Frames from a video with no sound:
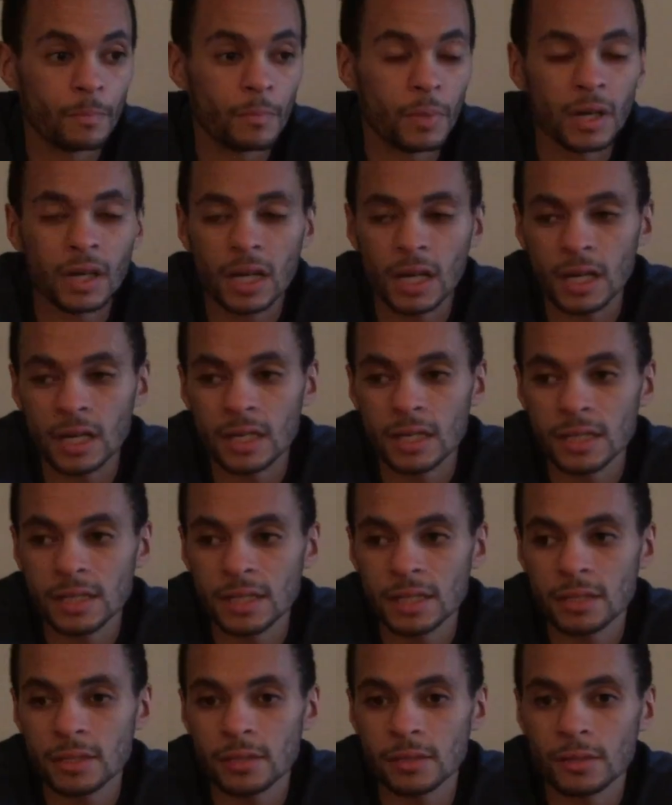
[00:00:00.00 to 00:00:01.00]

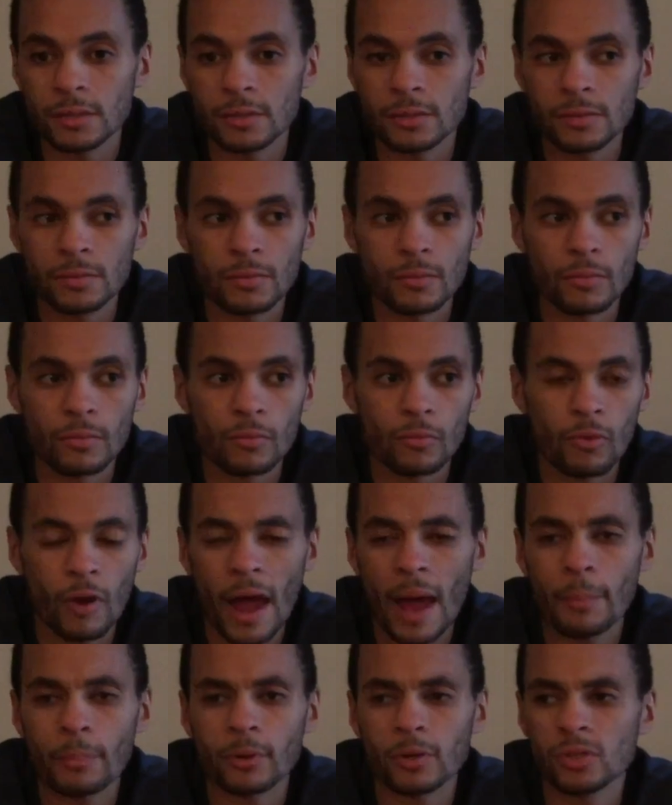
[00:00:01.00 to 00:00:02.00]
because
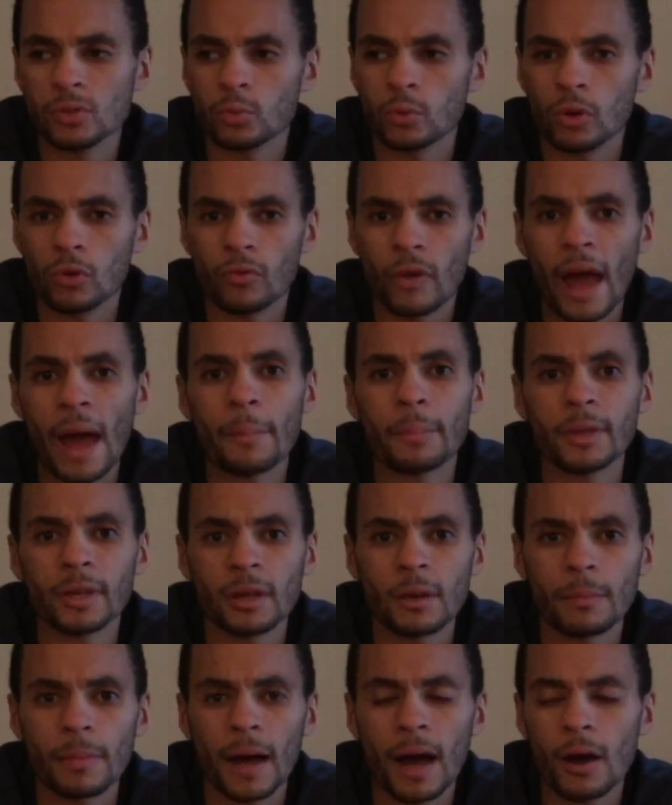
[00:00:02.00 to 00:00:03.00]
rappers were
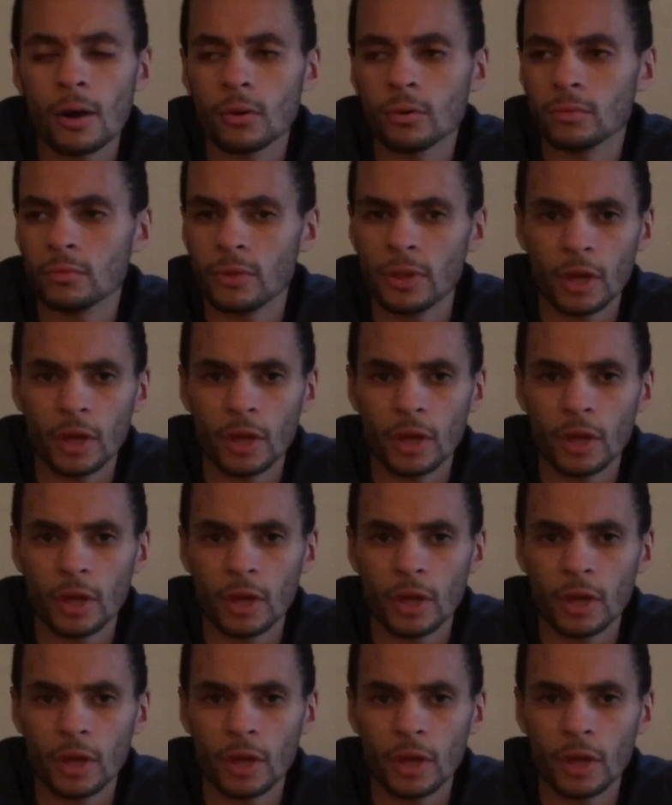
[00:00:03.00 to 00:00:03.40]
rapping about